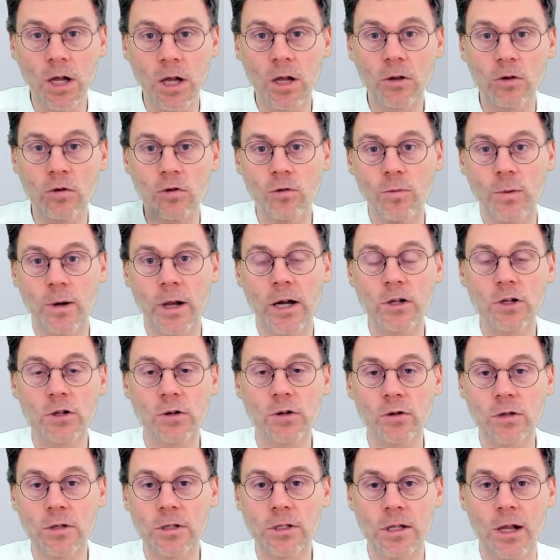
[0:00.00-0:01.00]
to apply
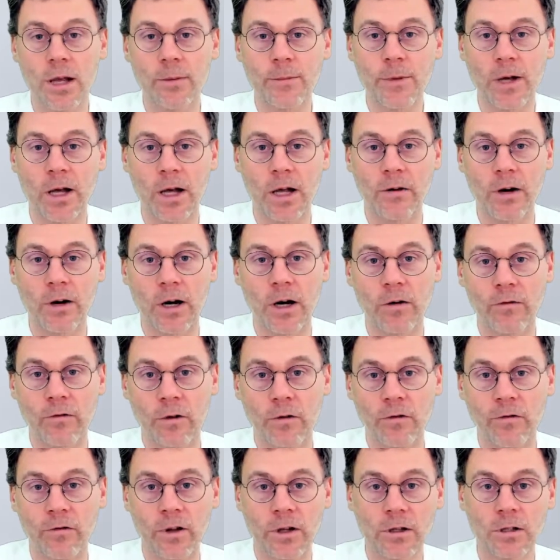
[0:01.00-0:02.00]
Jordan's lemma are
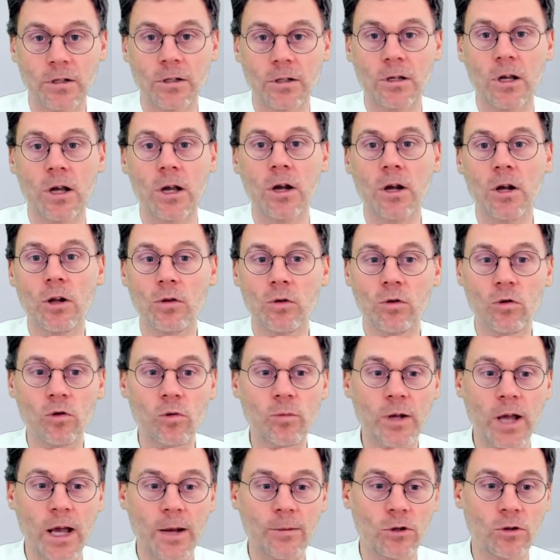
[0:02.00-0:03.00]
fulfilled to
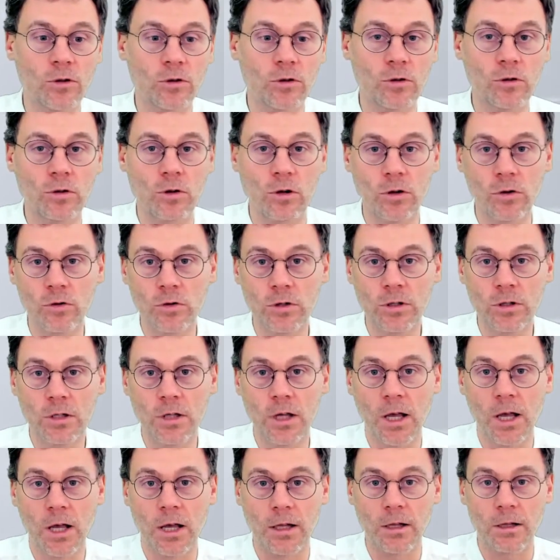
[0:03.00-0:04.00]
be able to conclude
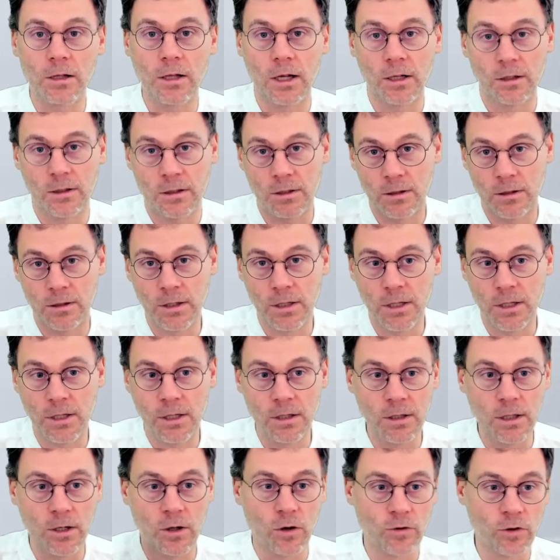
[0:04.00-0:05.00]
that
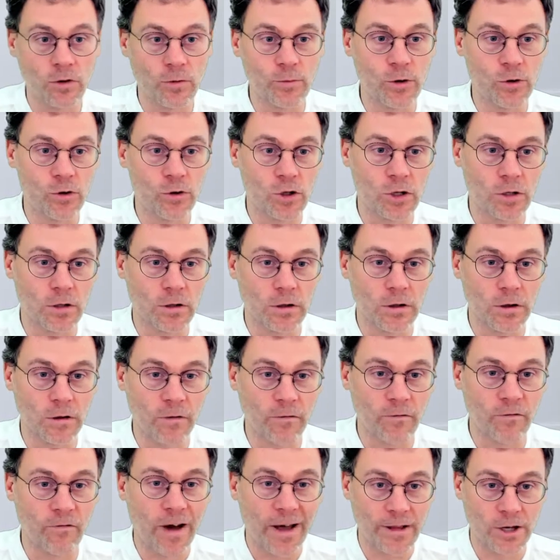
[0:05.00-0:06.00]
the contribution
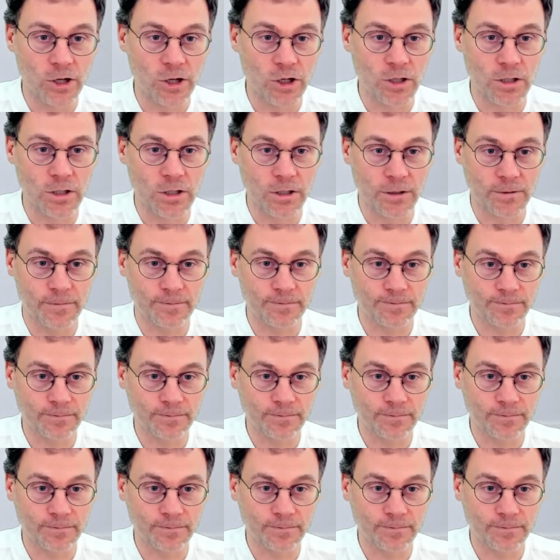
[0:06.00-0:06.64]
vanishes.